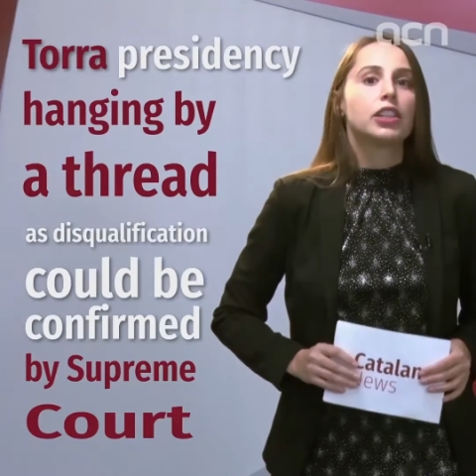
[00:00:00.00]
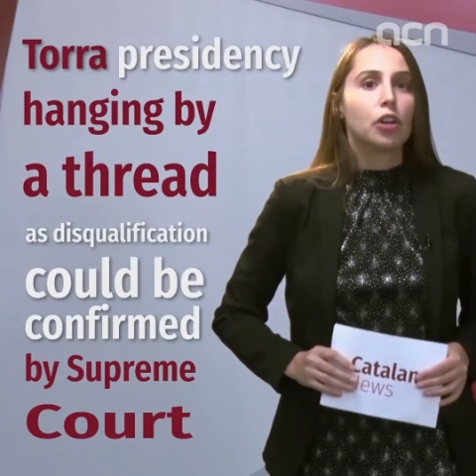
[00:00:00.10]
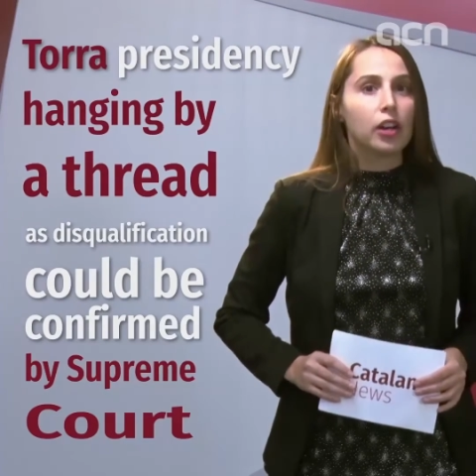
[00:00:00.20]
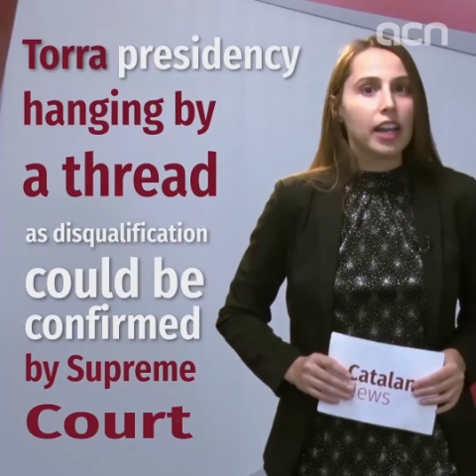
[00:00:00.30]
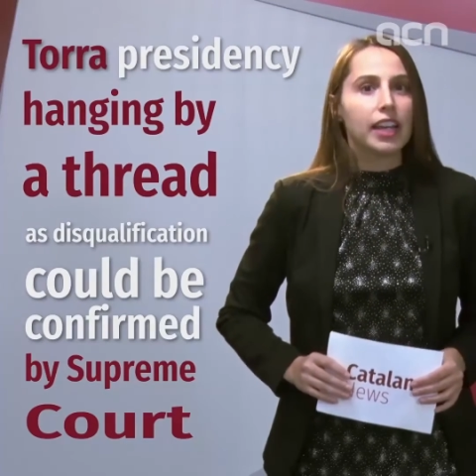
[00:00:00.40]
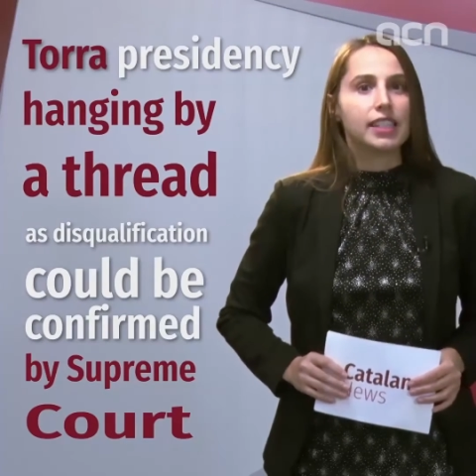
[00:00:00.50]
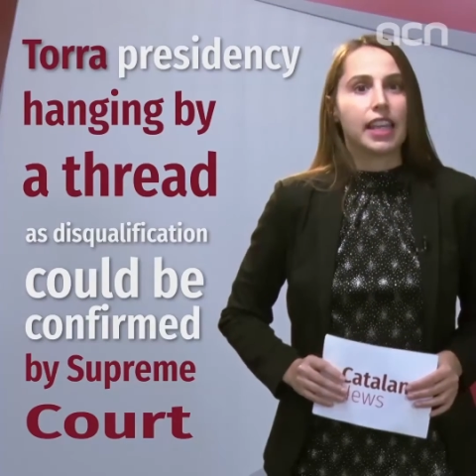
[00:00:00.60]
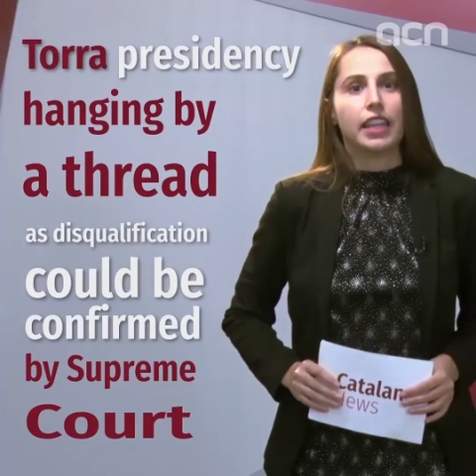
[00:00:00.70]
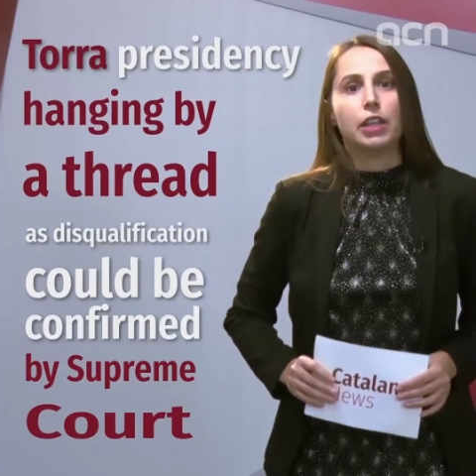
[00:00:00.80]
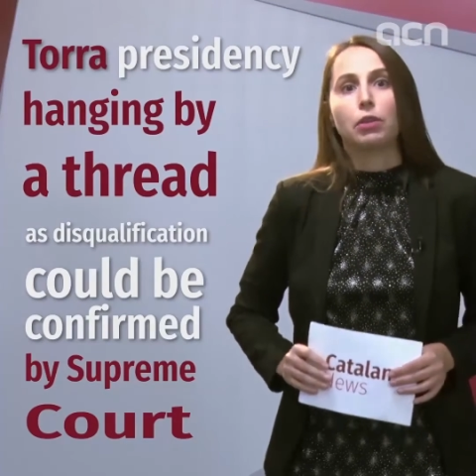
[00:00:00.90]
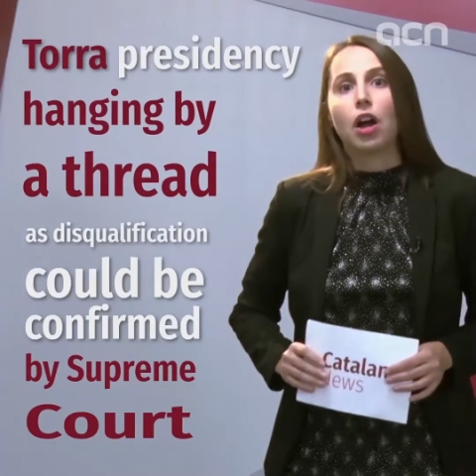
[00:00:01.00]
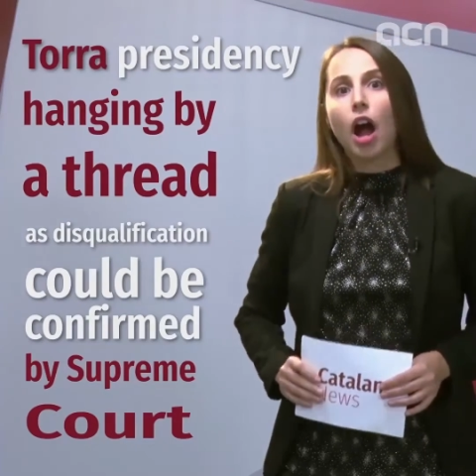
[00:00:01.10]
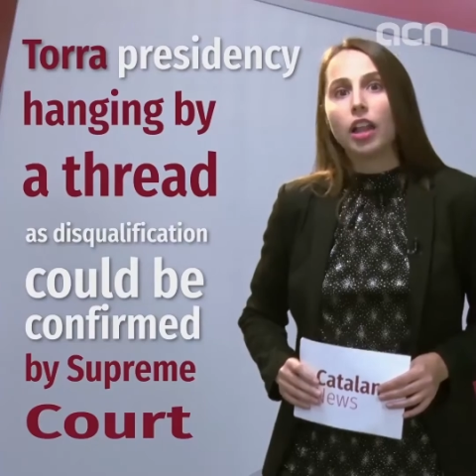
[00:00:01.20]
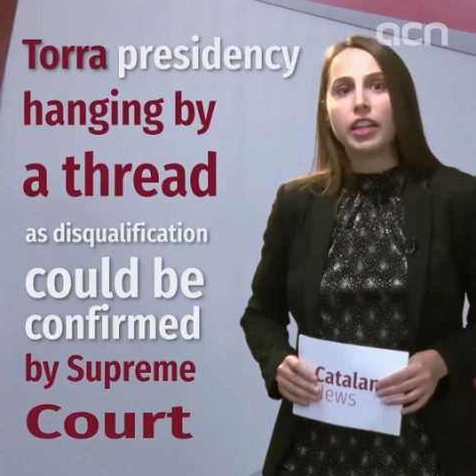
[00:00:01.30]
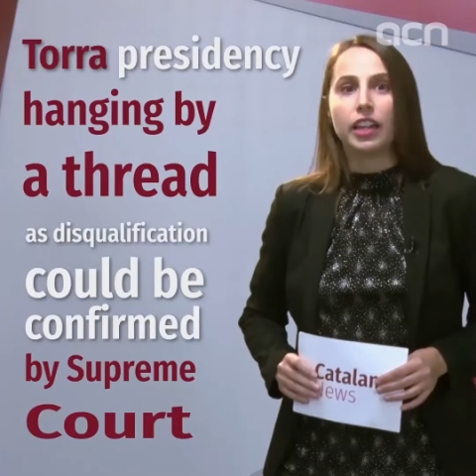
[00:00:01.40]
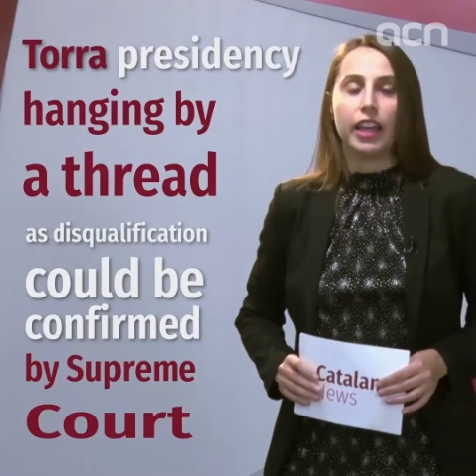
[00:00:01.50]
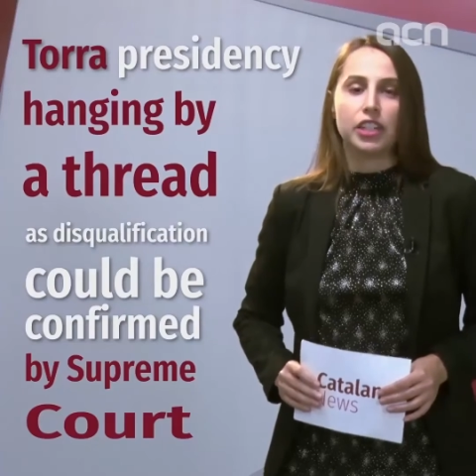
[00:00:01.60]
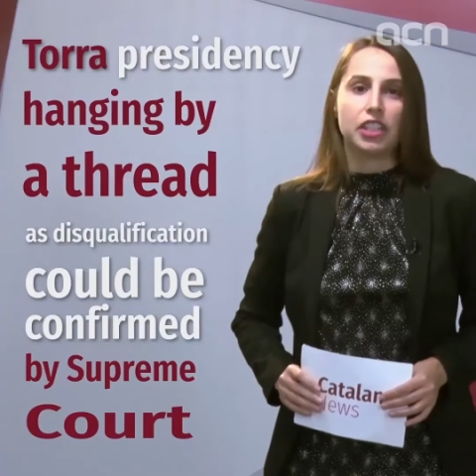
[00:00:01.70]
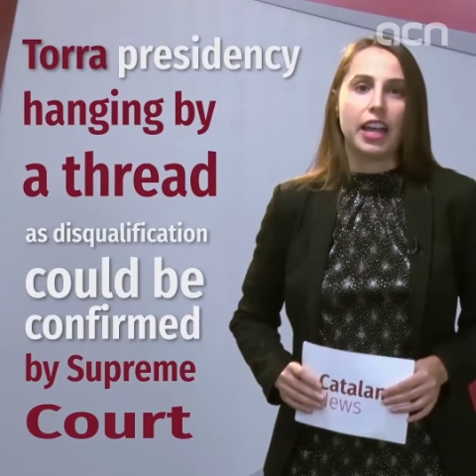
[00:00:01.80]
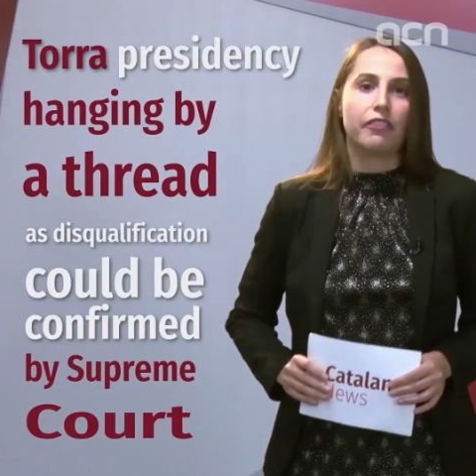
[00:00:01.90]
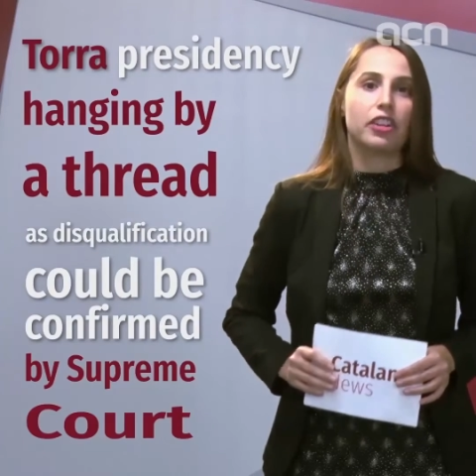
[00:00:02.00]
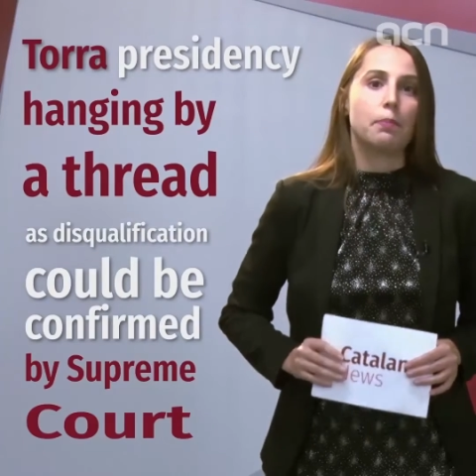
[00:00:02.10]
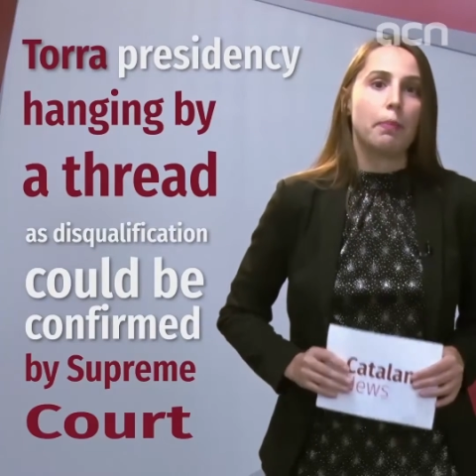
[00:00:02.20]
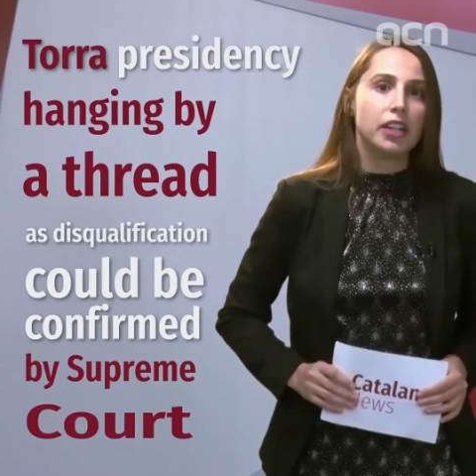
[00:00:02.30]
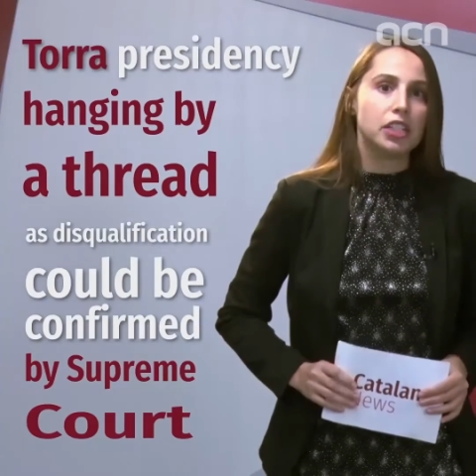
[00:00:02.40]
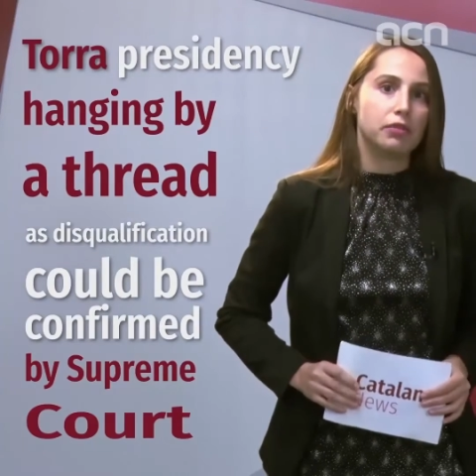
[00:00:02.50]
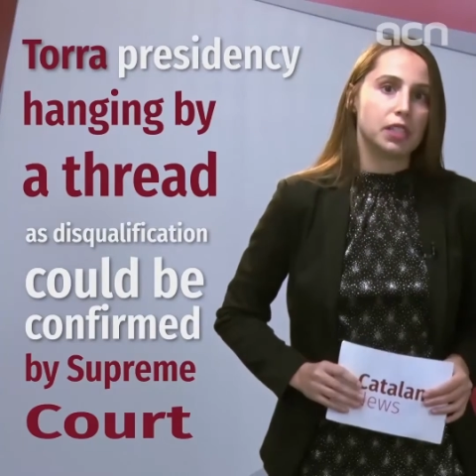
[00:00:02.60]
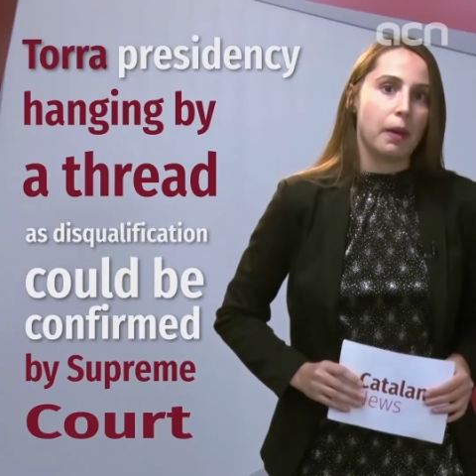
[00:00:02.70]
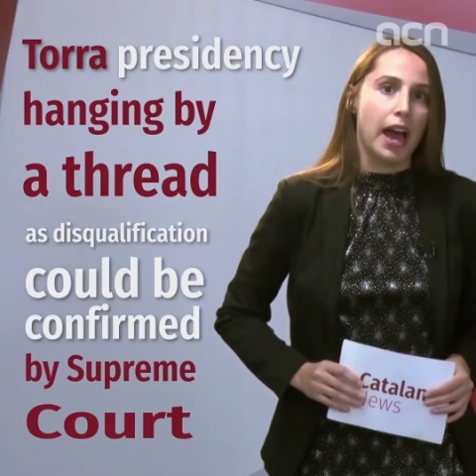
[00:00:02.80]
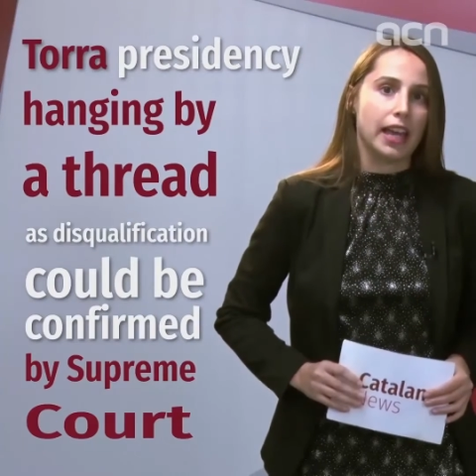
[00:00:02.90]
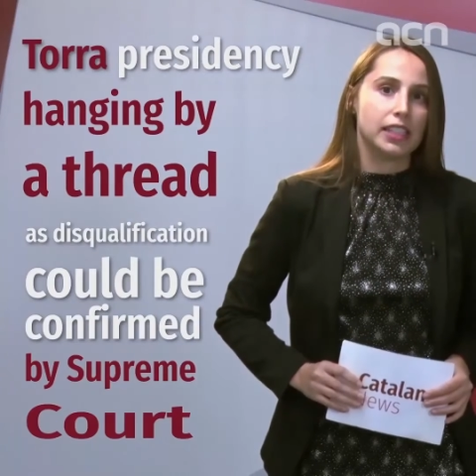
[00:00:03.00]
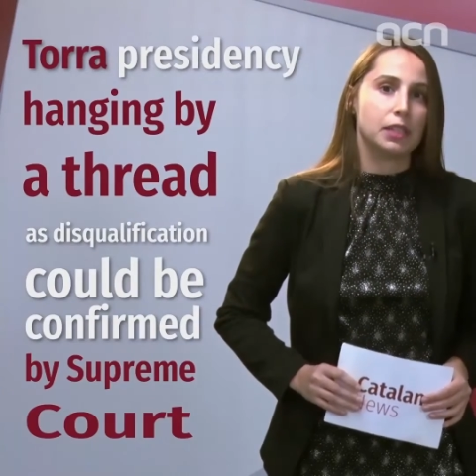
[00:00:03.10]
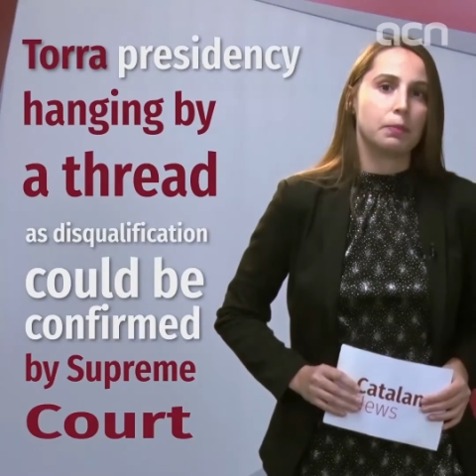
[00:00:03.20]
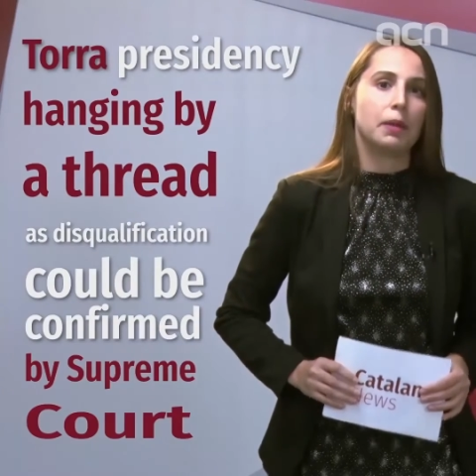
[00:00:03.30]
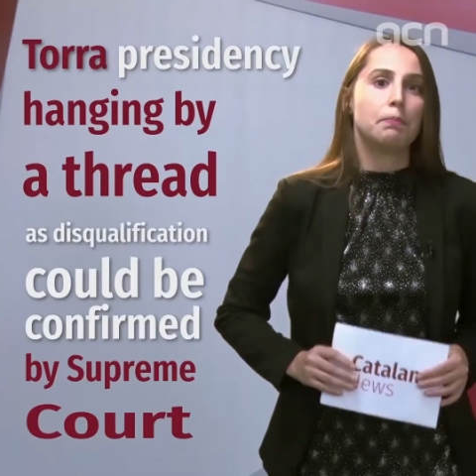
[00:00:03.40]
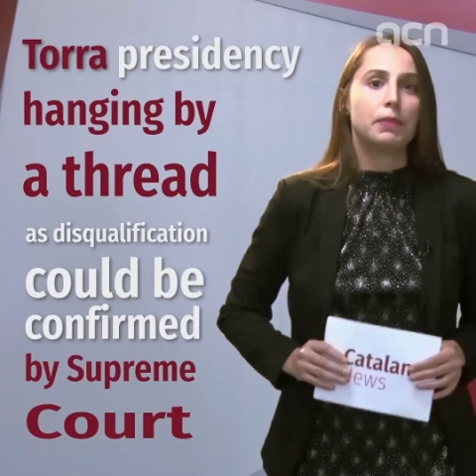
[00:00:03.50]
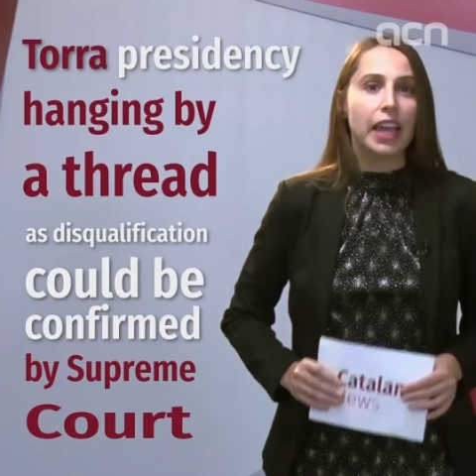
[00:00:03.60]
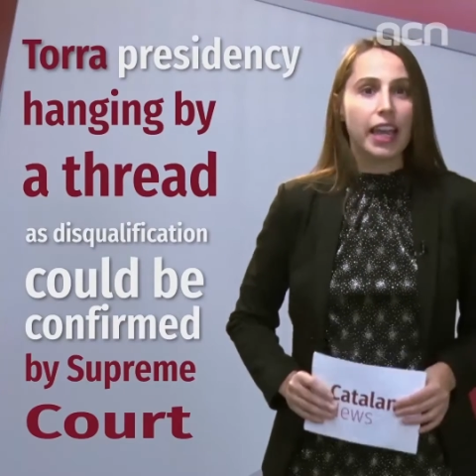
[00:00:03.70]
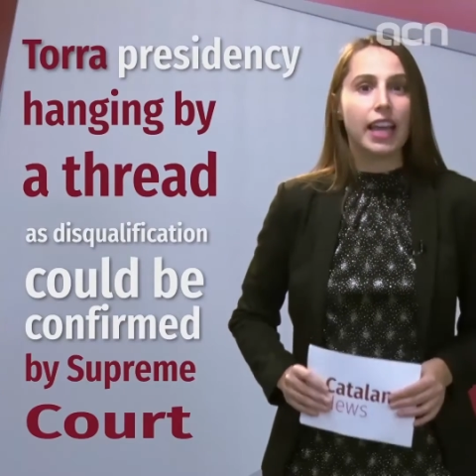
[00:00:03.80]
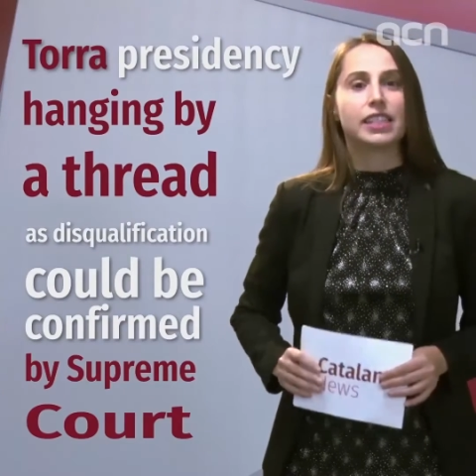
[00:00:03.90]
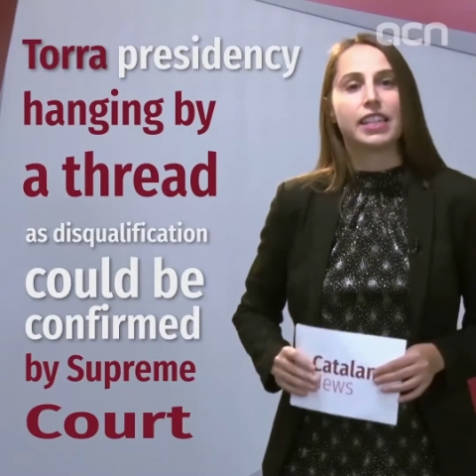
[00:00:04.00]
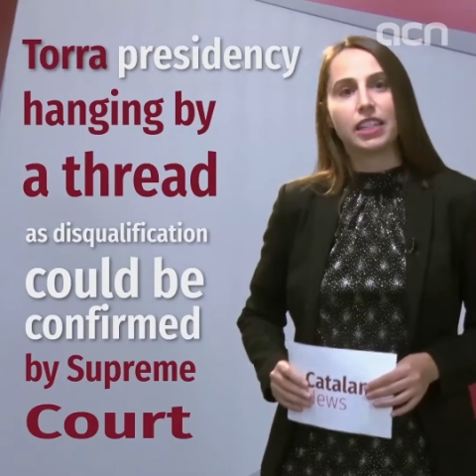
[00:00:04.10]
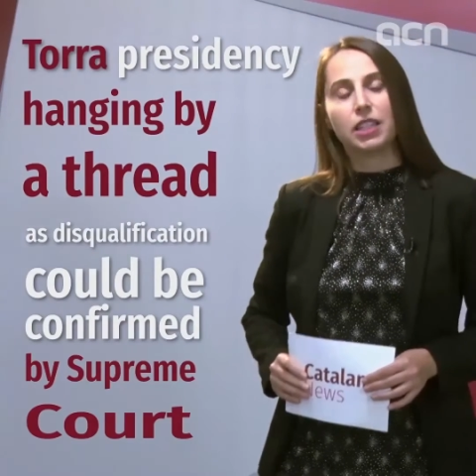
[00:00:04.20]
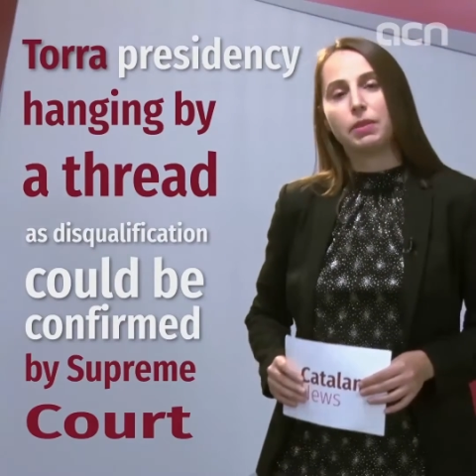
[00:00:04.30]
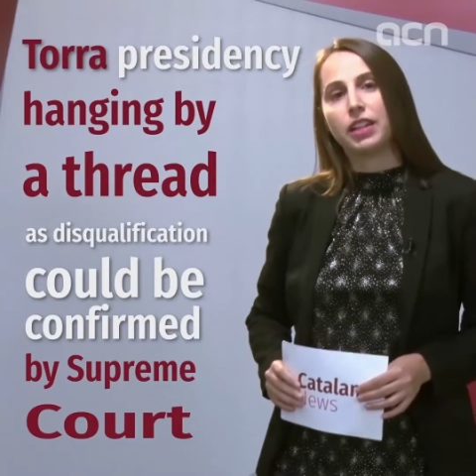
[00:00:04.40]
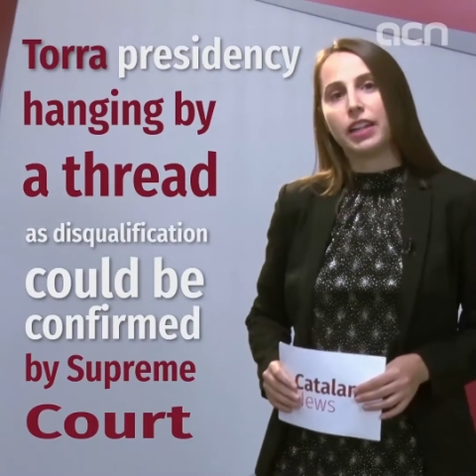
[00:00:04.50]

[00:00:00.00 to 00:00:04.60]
Torra said that he would call an election after the budget was passed, but a date has yet to be